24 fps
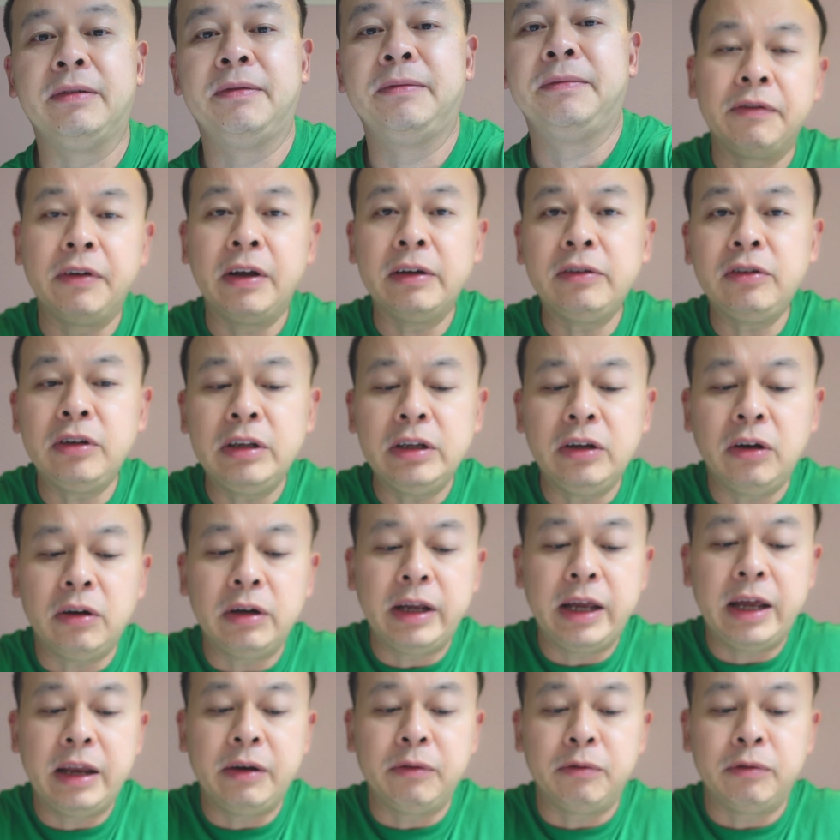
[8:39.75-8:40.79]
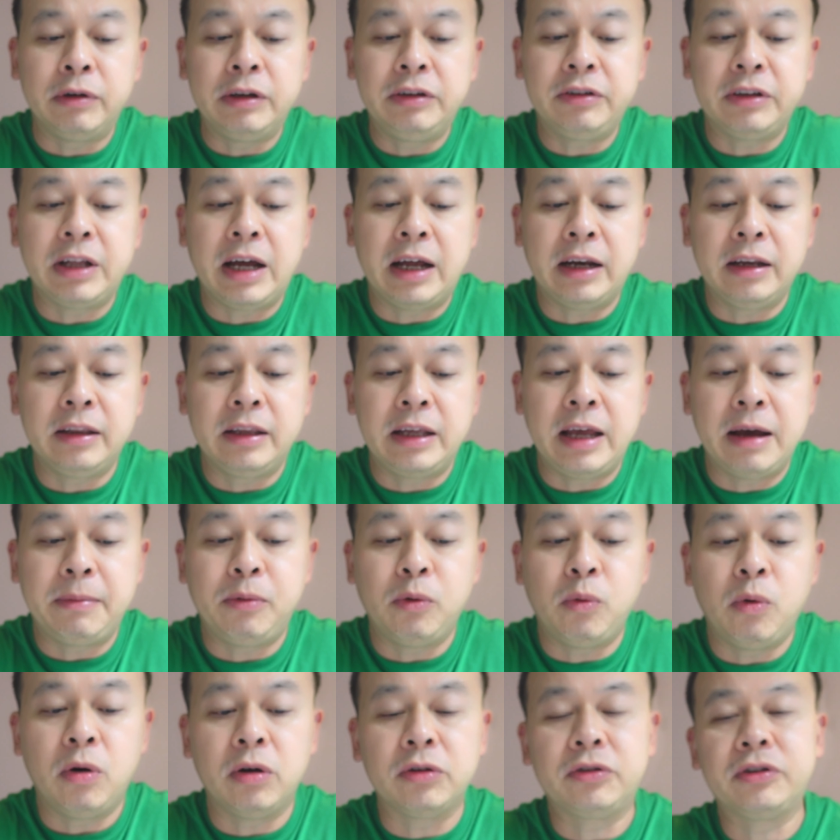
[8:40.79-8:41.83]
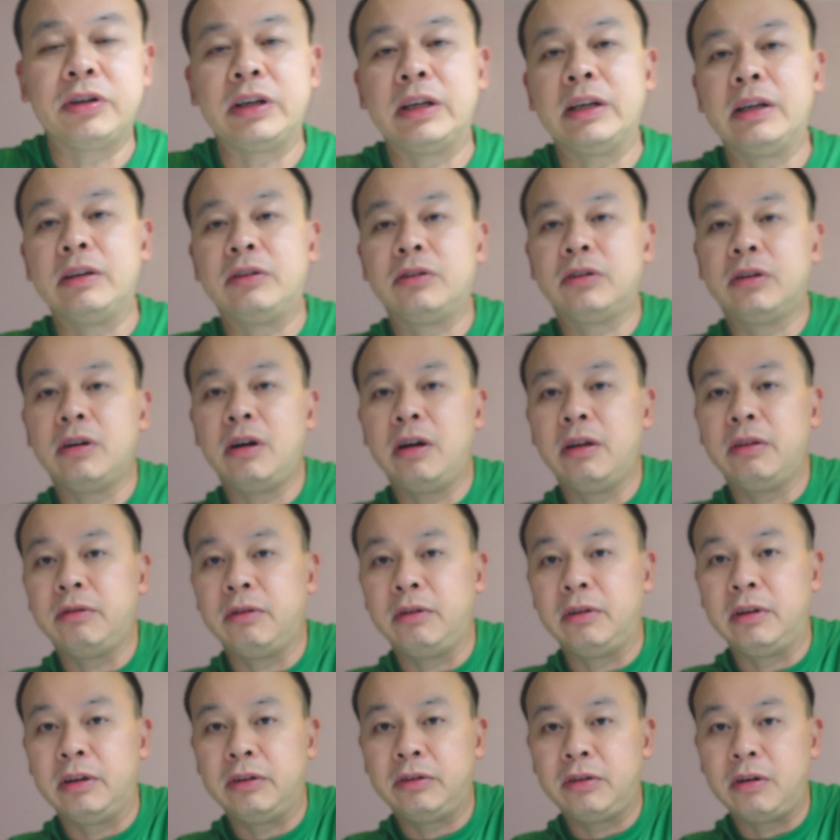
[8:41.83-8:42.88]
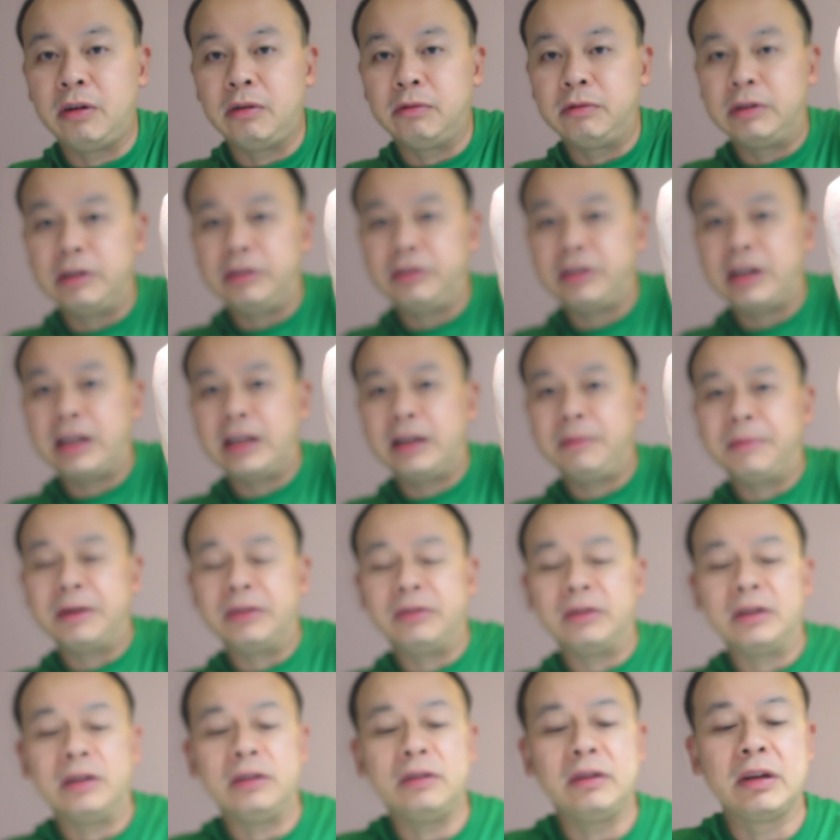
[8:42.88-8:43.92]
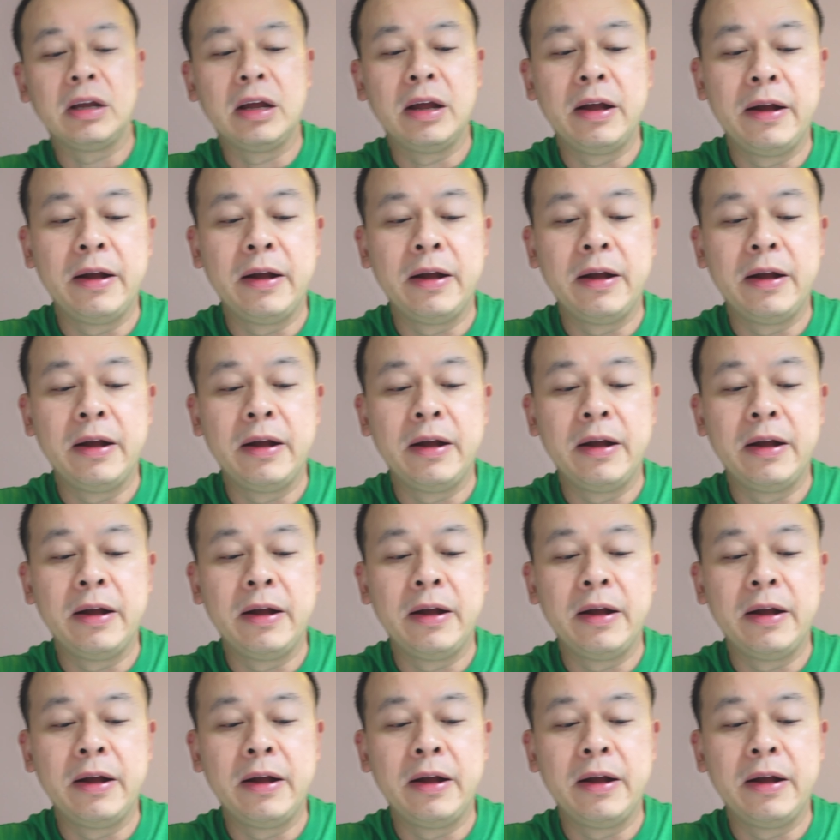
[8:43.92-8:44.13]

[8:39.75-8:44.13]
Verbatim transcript: I've actually gone ahead and restarted the Apple Watch and it's going through this whole resetting business.